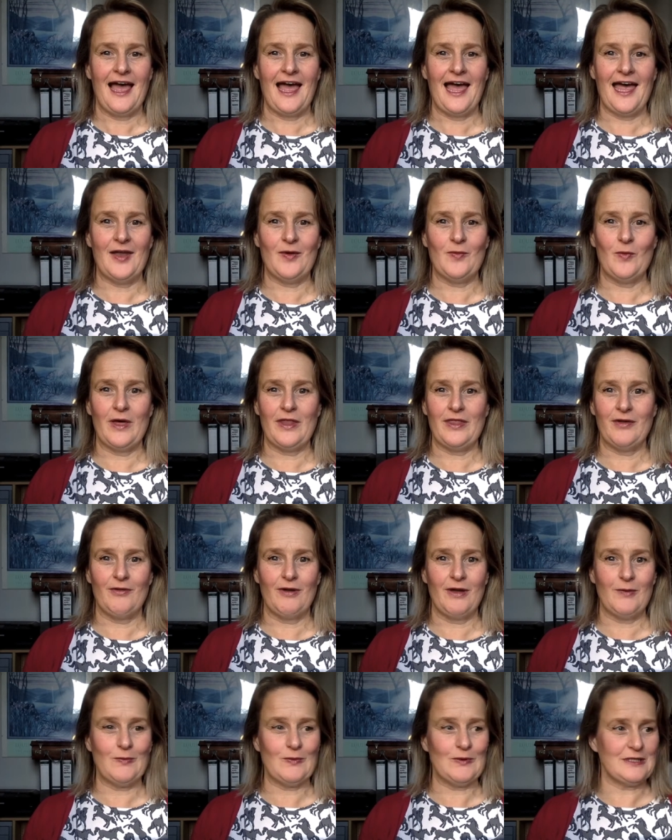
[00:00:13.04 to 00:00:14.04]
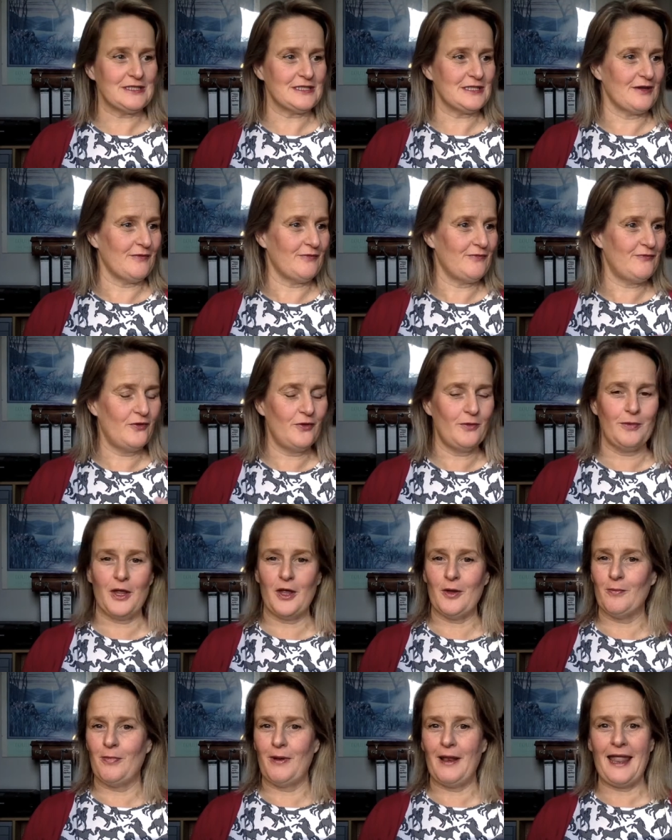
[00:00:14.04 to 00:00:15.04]
and whether it was a
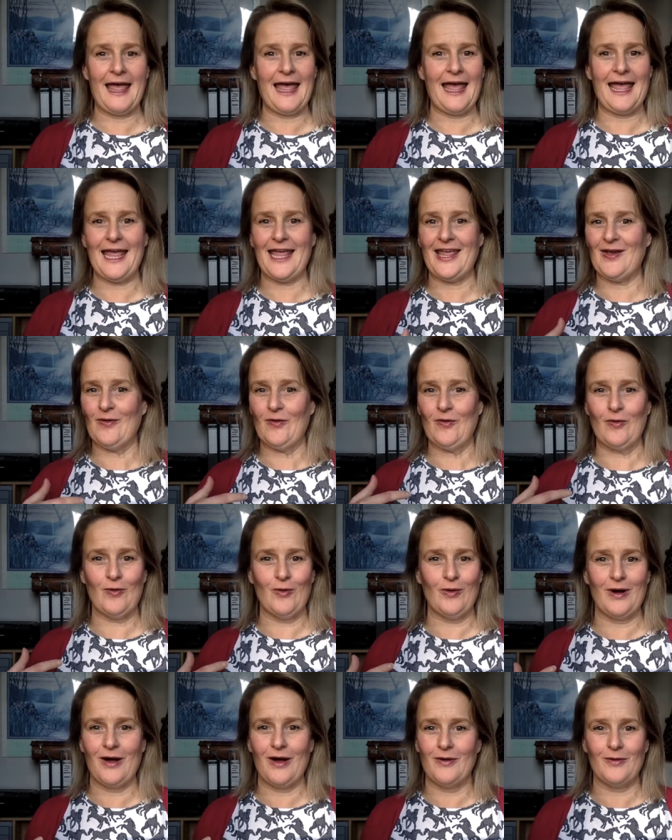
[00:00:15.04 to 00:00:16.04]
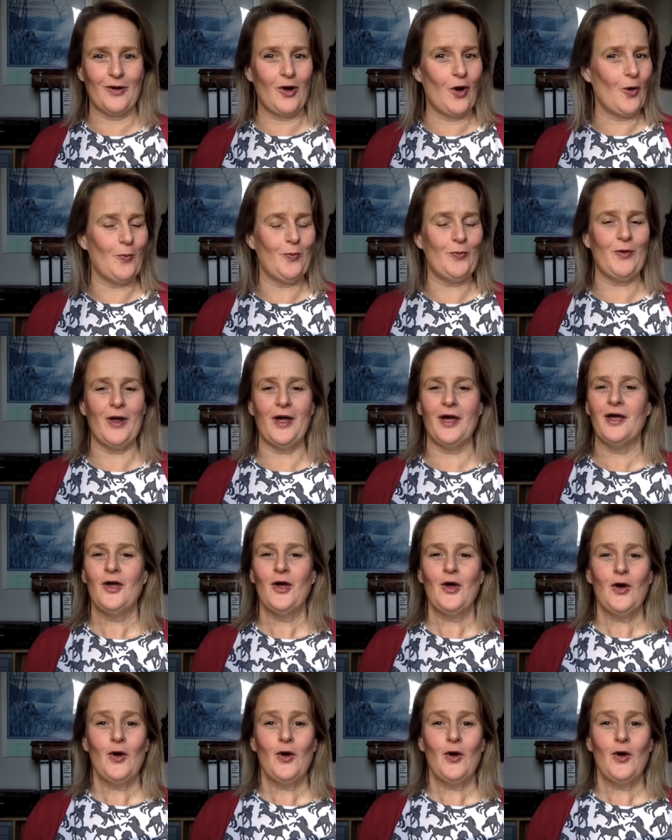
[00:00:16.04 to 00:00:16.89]
full-blown play or opera